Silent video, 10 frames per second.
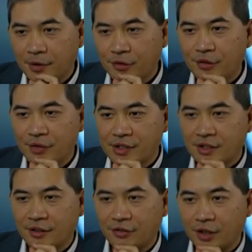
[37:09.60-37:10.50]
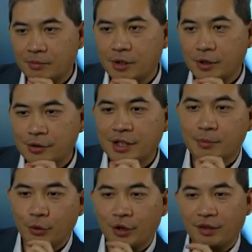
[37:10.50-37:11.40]
for a visit to the farm Tuesday
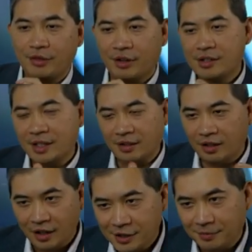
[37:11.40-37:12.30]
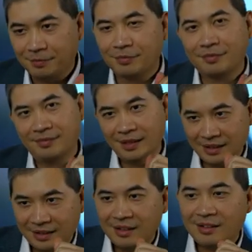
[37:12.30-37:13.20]
morning. Very excited. Awesome.
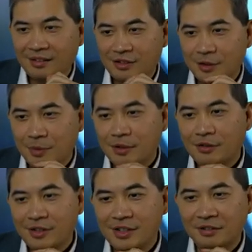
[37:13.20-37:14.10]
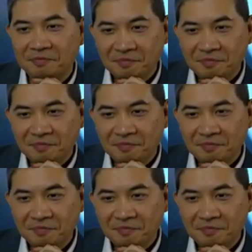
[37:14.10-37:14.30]
Should be a good visit.